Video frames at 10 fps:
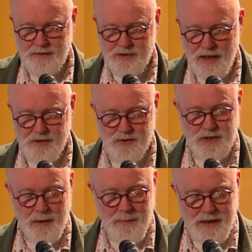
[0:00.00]

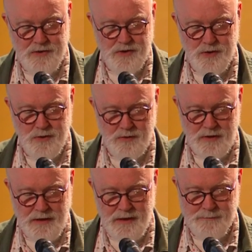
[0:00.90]
titles are meant to
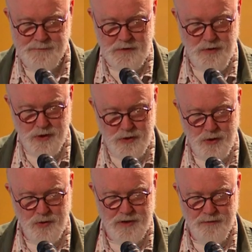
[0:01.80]

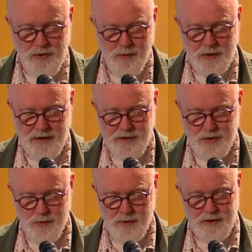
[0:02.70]
seduce the viewer
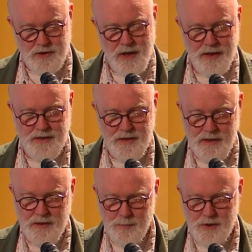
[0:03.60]
into a desired
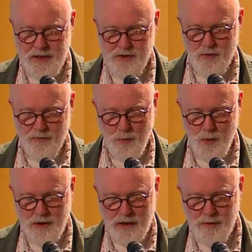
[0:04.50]
interpretation of the
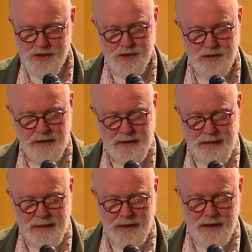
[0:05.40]
work in question,
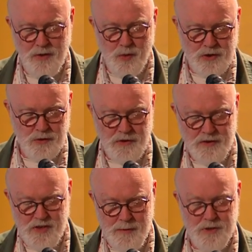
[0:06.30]
and neutral
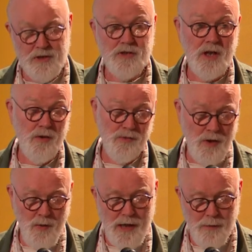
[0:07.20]
descriptions are of
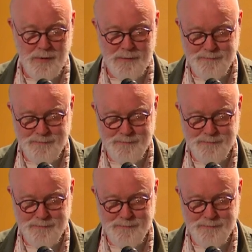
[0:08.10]
no help.